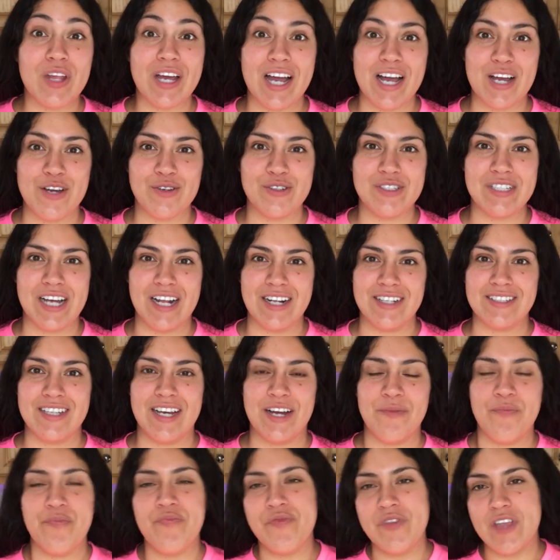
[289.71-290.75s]
gallo salsa,
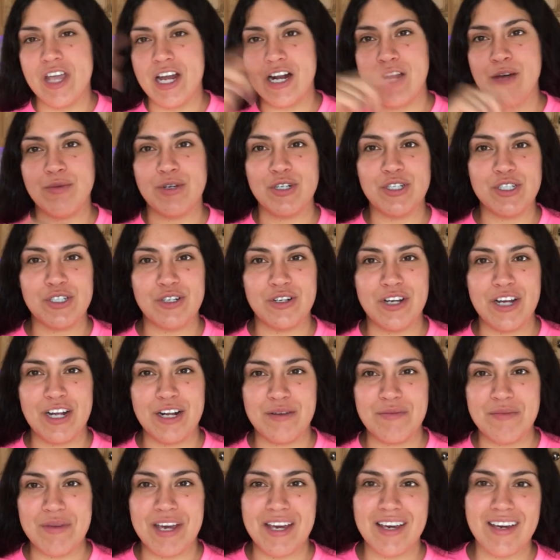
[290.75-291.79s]
and I'm going to show you how to
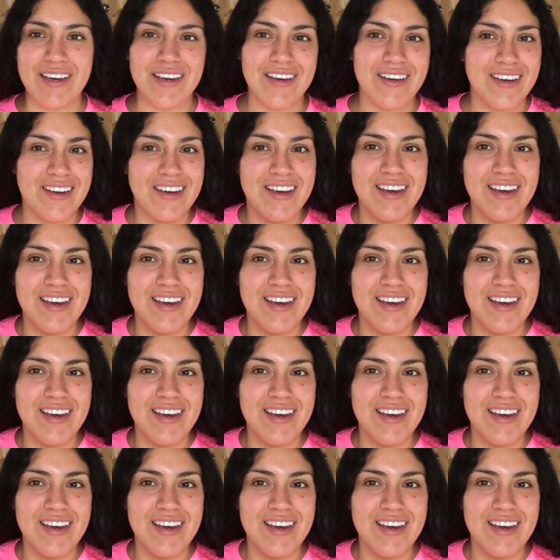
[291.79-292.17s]
make it